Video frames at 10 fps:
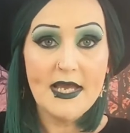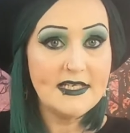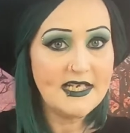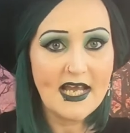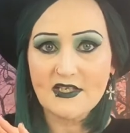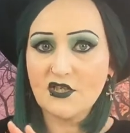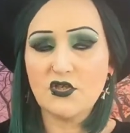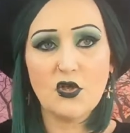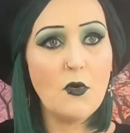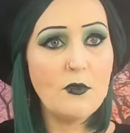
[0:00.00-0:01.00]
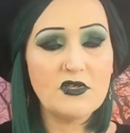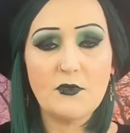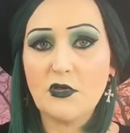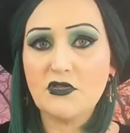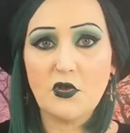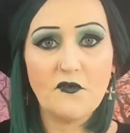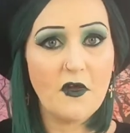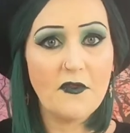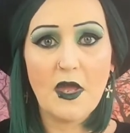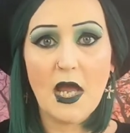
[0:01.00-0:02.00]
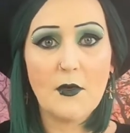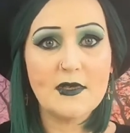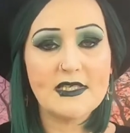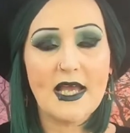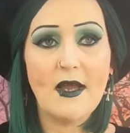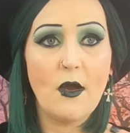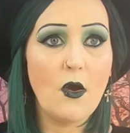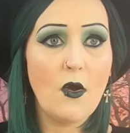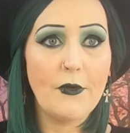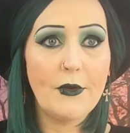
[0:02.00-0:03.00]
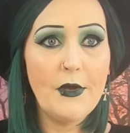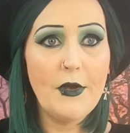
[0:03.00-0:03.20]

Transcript: She had so much more stuff on there. I was like, oh,